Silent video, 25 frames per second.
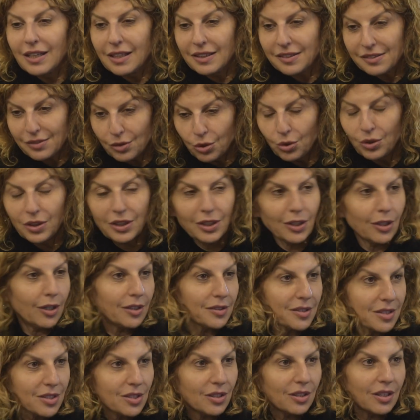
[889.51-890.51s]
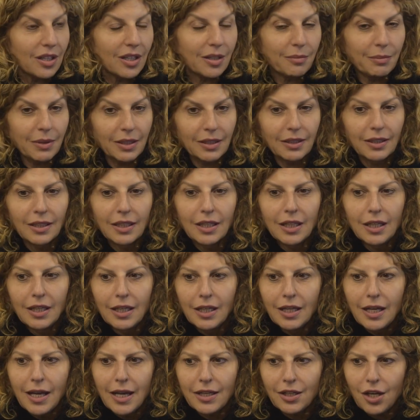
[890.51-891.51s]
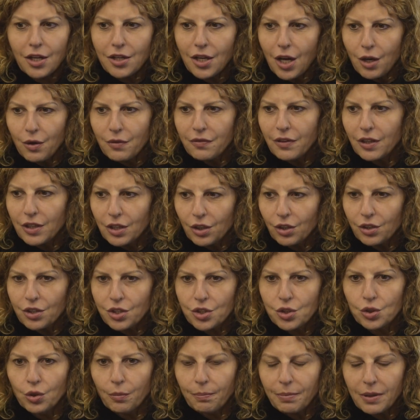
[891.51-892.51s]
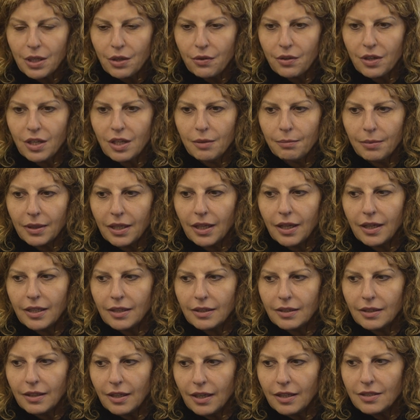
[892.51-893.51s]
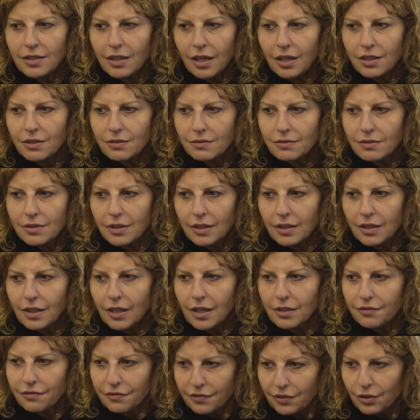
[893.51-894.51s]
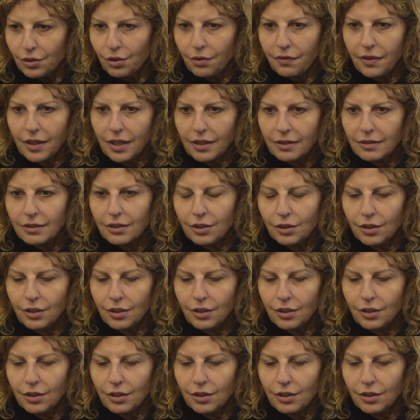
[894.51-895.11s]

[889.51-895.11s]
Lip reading: It's all in God's time. And I know we've only got a short period, but I feel that,